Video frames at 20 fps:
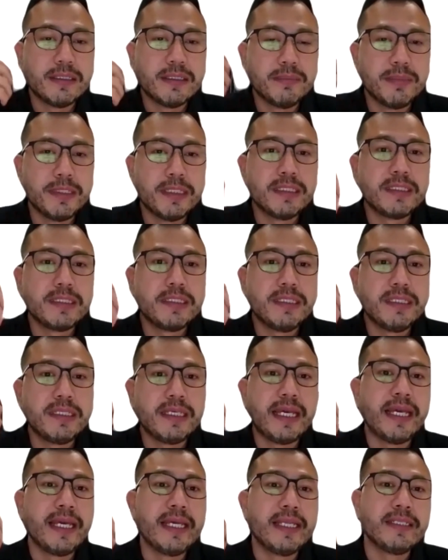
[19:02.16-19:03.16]

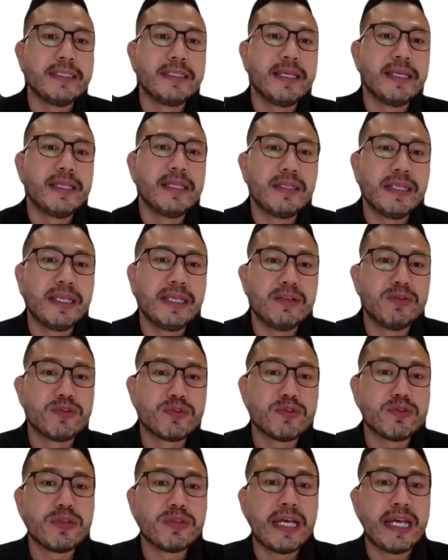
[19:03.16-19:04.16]
ability and
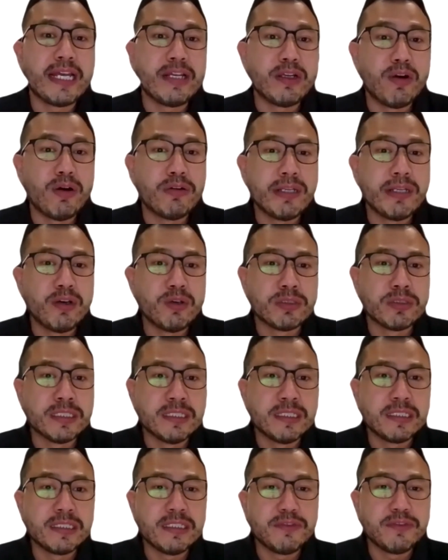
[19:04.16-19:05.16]
also
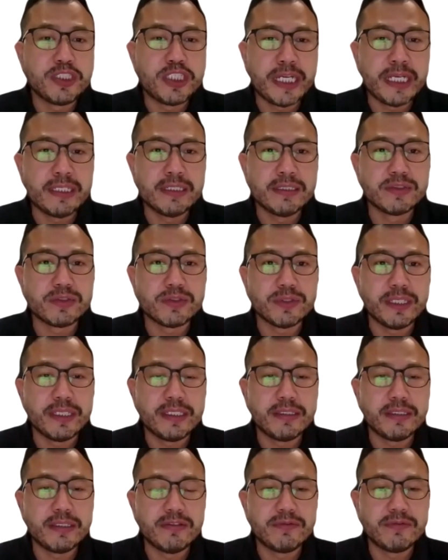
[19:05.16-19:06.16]
alternative channels,
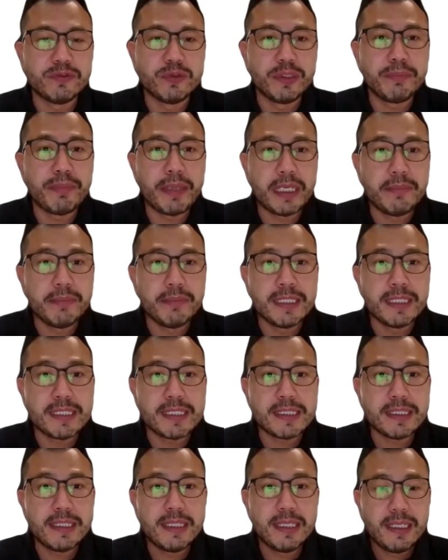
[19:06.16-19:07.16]
right, of doing
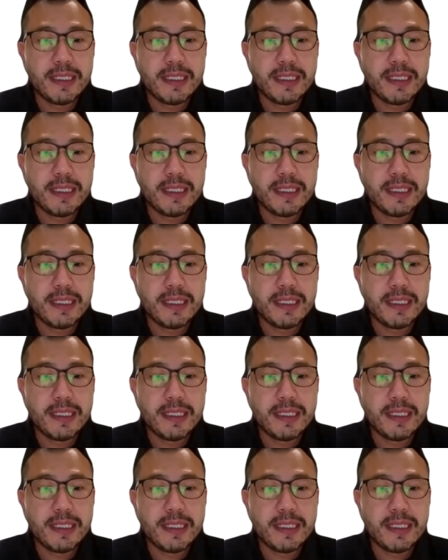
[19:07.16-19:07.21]
payments.